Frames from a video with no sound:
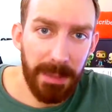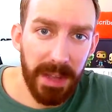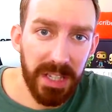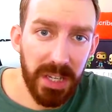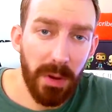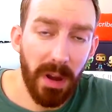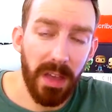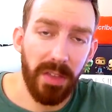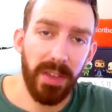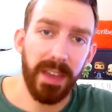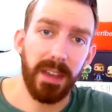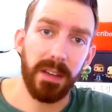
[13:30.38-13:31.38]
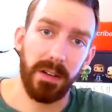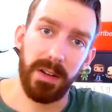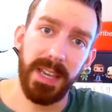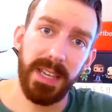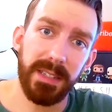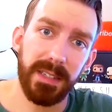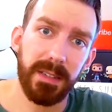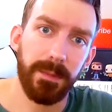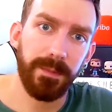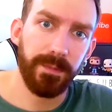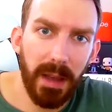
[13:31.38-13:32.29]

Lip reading: that about do it, I think, guys.